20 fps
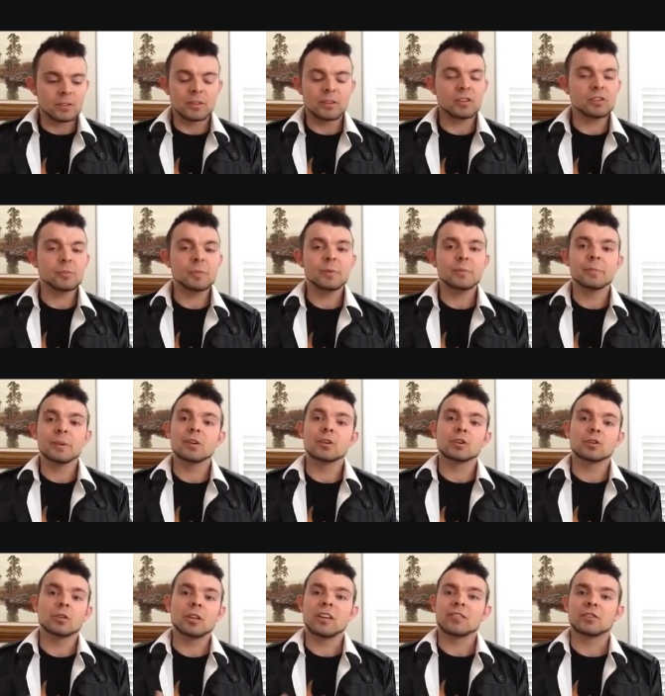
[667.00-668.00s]
there's been
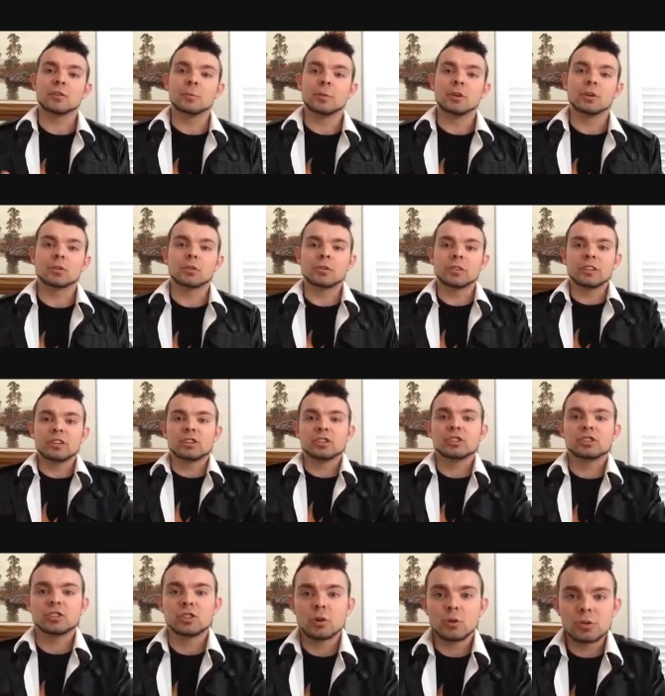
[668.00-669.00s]
miracle after miracle that
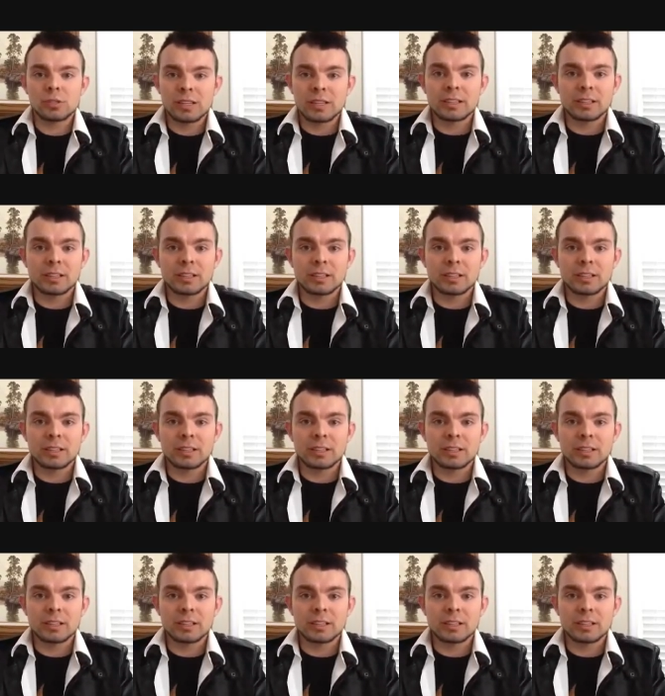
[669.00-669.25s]
just shows